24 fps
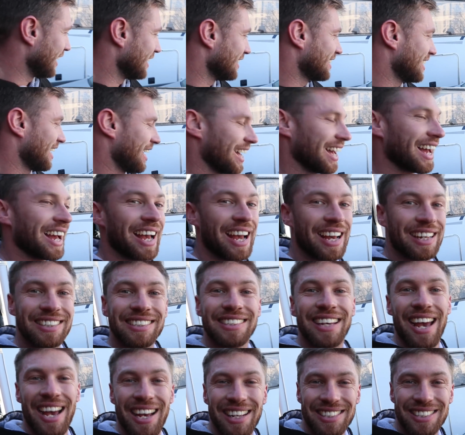is here, and
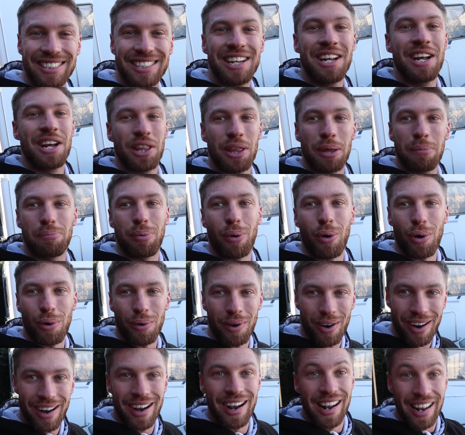yes, the
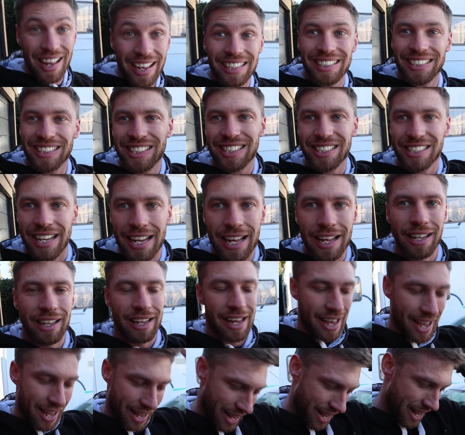Bora is still
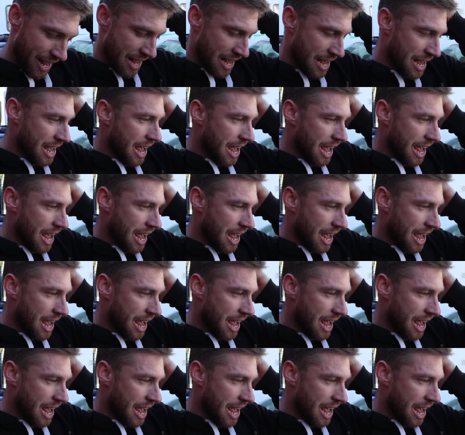here.